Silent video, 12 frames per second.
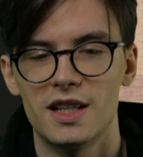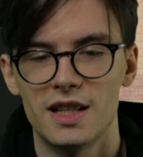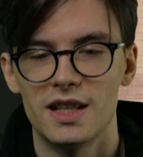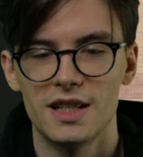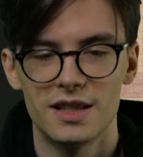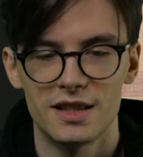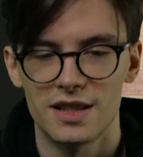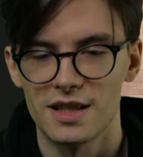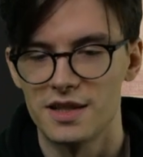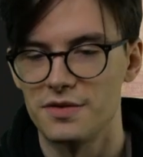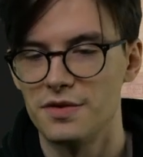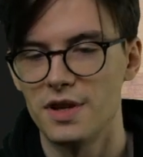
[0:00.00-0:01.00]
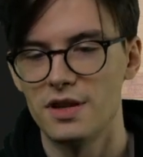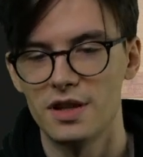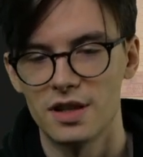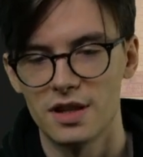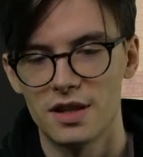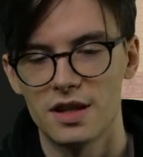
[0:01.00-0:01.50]
in this
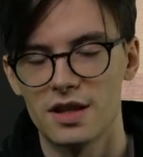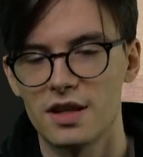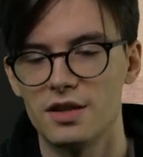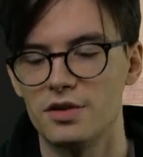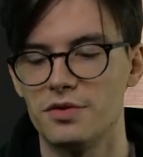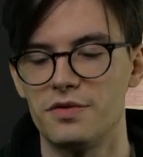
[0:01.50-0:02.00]
very kind of